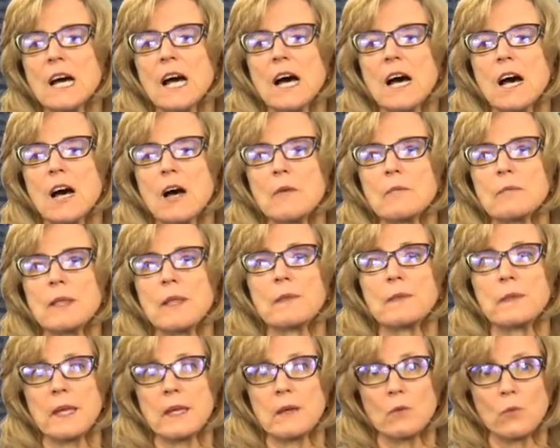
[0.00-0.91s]
um,
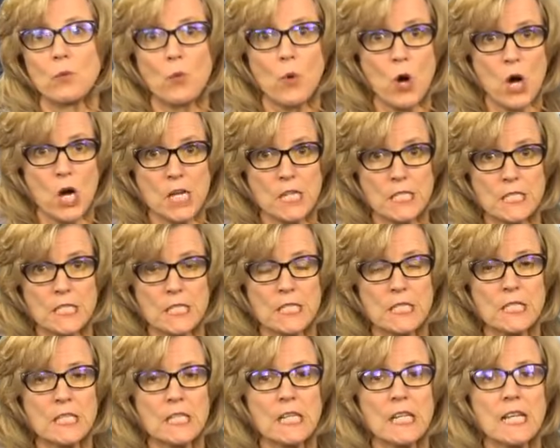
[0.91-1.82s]
that they
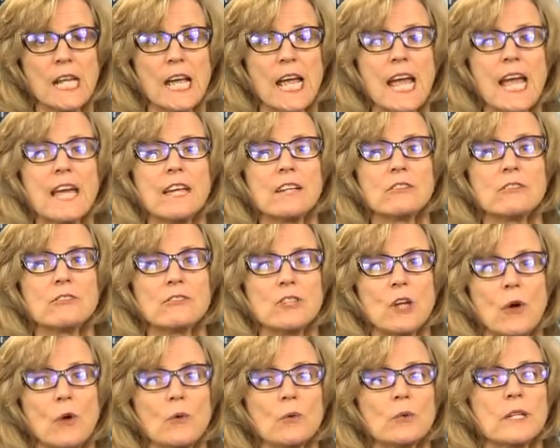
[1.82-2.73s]
want and
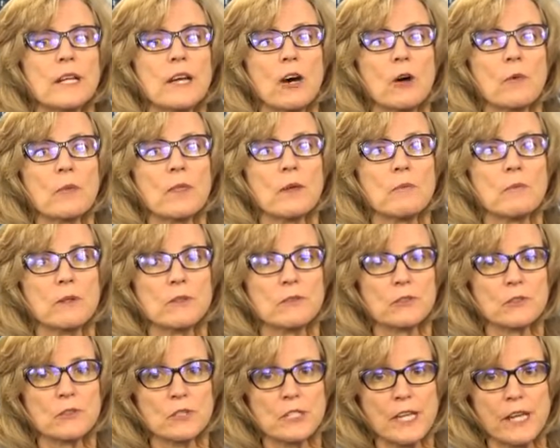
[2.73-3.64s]
don't help them
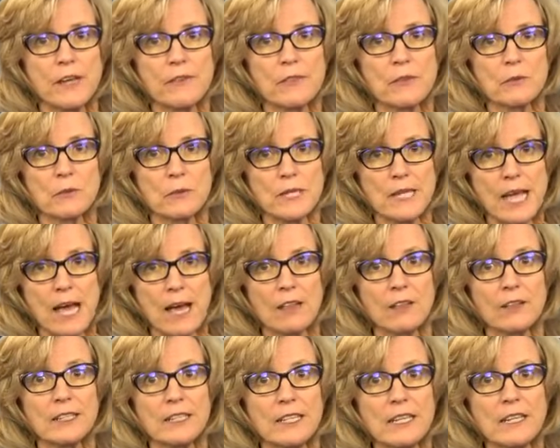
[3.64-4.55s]
understand the
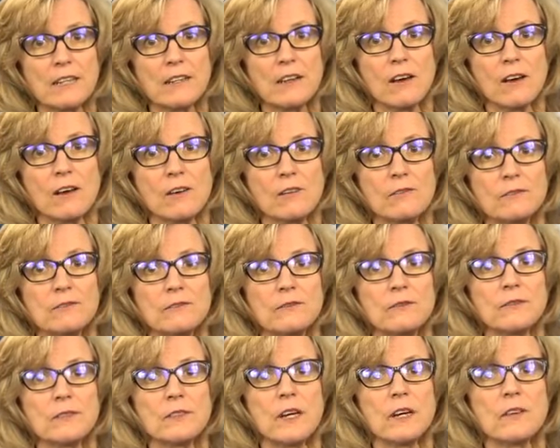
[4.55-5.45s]
reality of
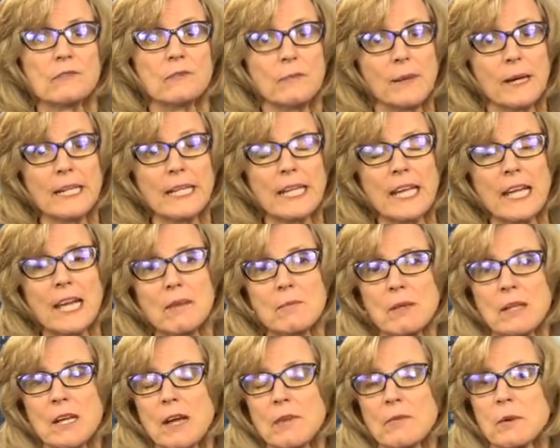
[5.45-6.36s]
of money. I
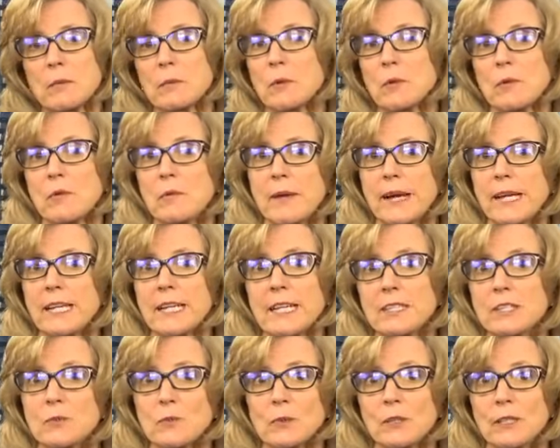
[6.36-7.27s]
mean, I remember when my
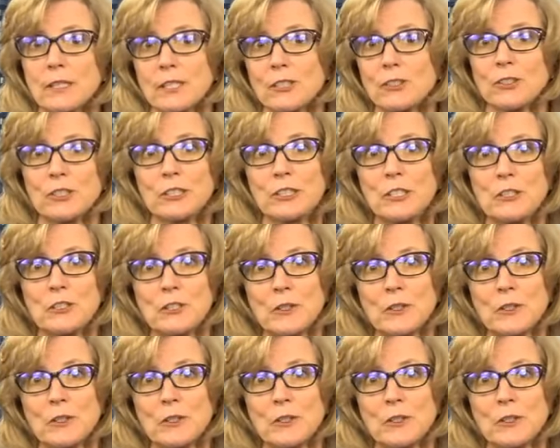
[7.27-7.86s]
kids were little and you'd